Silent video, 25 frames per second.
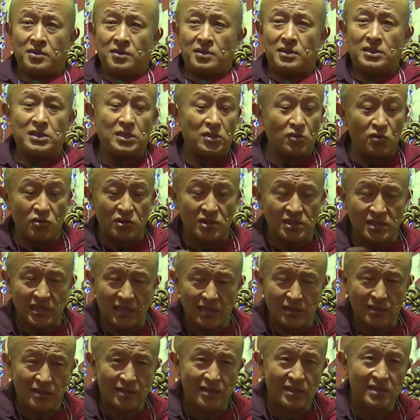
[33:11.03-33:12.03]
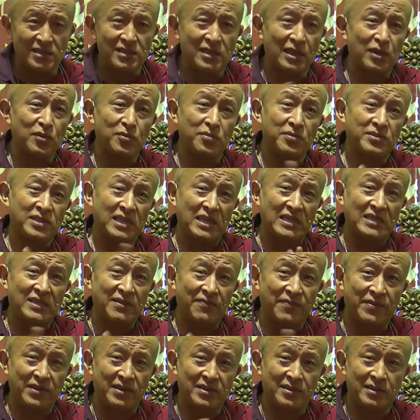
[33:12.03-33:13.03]
It's not a this kind of
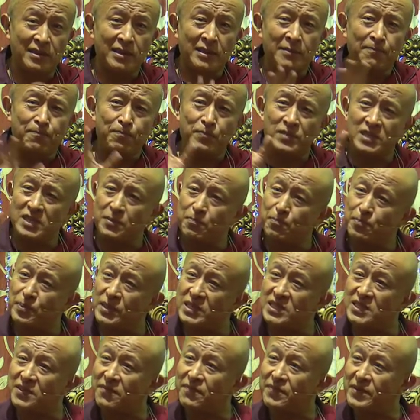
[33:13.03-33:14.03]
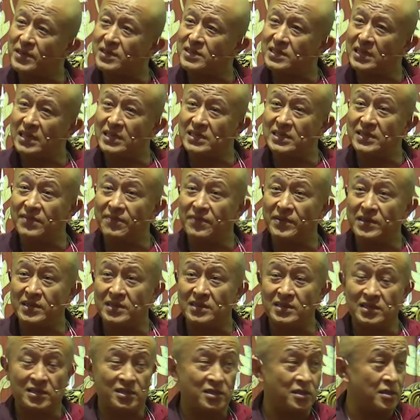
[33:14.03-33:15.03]
specific scientific
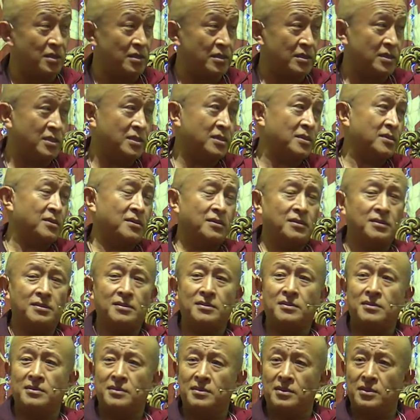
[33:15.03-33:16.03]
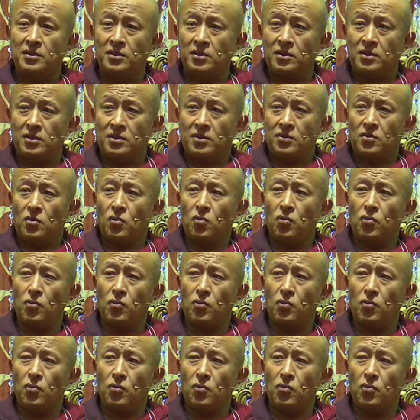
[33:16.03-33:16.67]
research.What